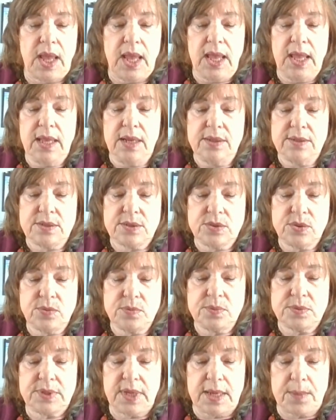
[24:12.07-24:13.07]
It
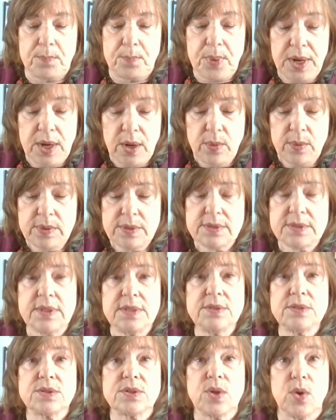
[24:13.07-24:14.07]
assumes that parents
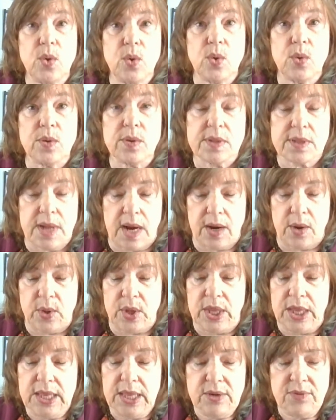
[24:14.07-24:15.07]
and schools are
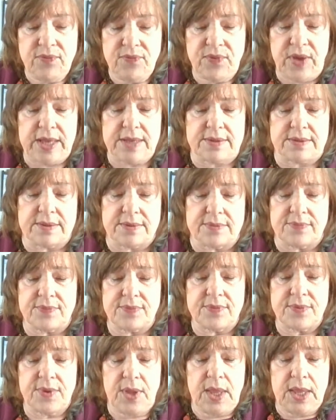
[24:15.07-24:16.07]
ineffective
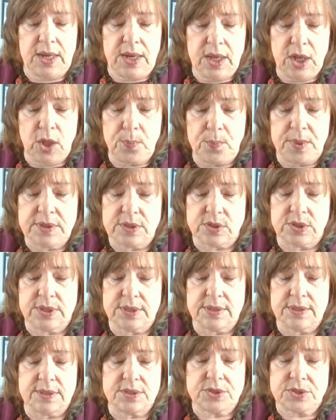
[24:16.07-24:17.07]
in helping
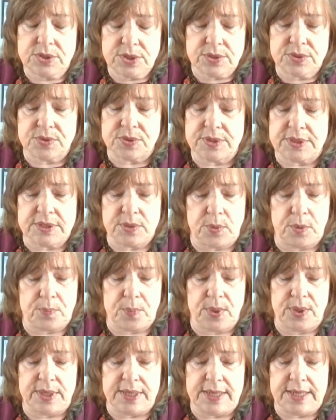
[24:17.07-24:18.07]
children deal with
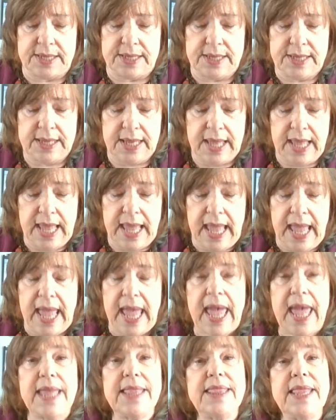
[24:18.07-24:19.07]
bullying,
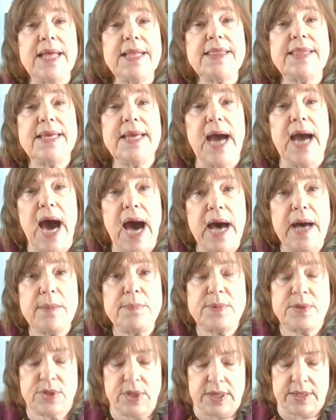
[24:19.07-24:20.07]
and that the
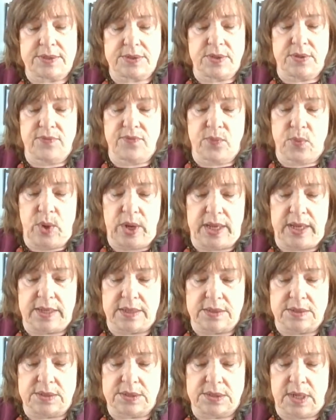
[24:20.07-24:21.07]
object of
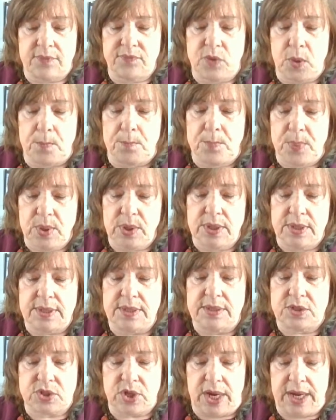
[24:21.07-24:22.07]
rage of the
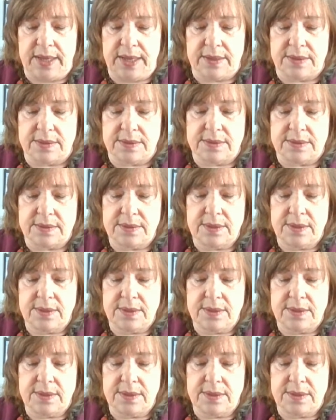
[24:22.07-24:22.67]
bullied child